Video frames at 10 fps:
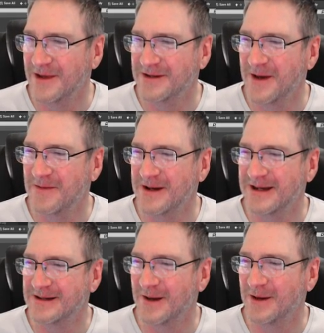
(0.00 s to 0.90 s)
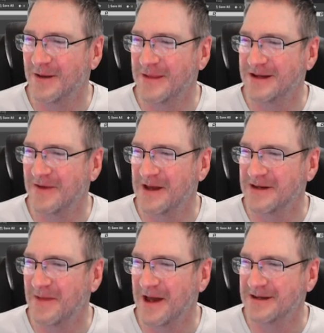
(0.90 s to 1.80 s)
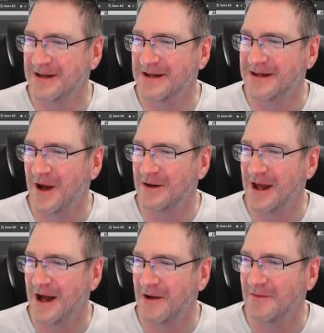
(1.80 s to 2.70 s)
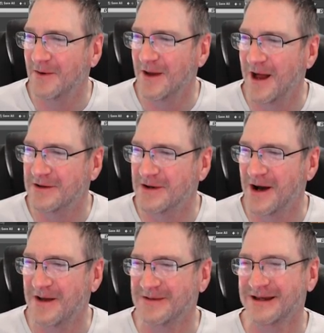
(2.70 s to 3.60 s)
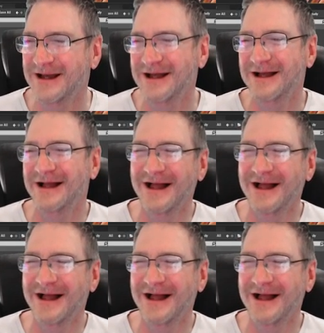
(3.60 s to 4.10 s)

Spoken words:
Miss Mercury says, I look at Mr. Fancy Pants and he's only half full hard drives.